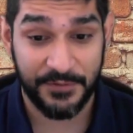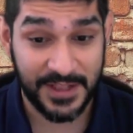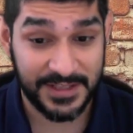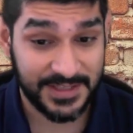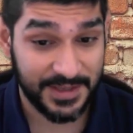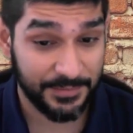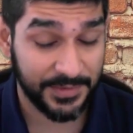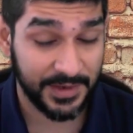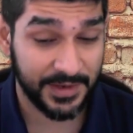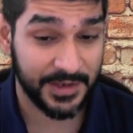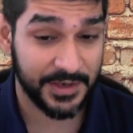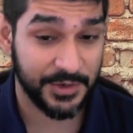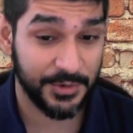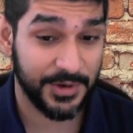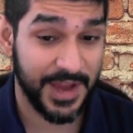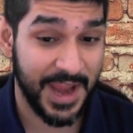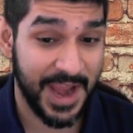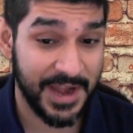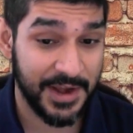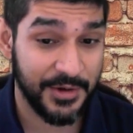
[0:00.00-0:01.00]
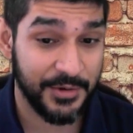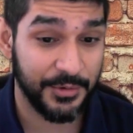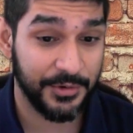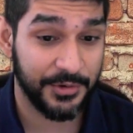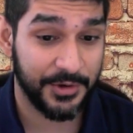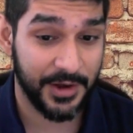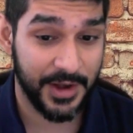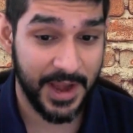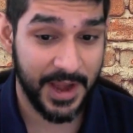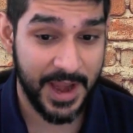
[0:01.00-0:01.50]
that's something that you can do
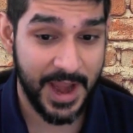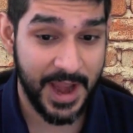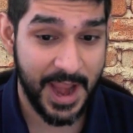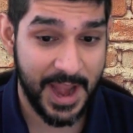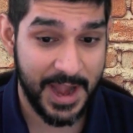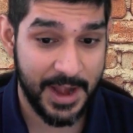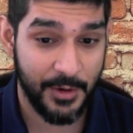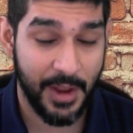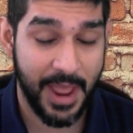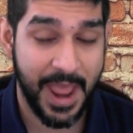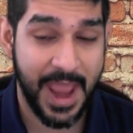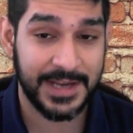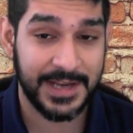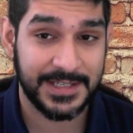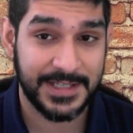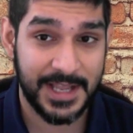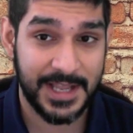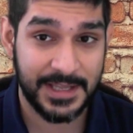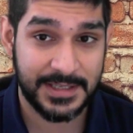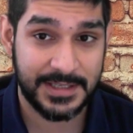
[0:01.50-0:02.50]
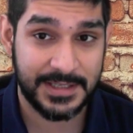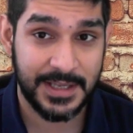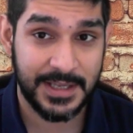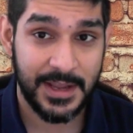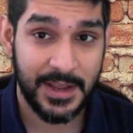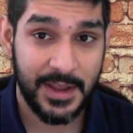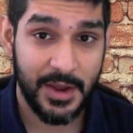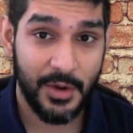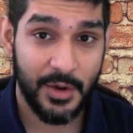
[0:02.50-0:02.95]
today and access